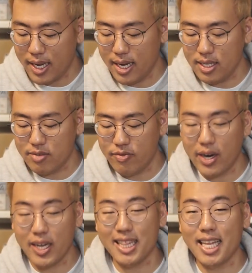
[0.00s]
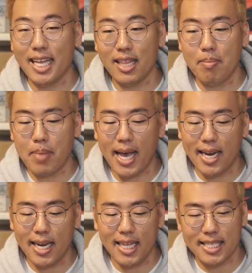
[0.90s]
It is very lightly
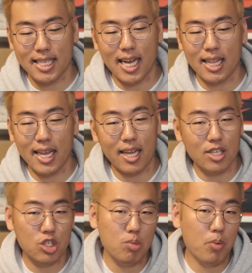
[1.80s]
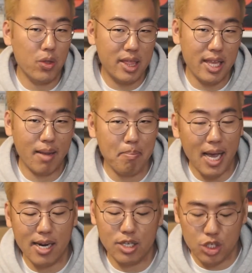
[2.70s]
padded. It's not like a super thick
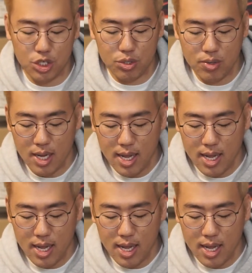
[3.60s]
padded shoe.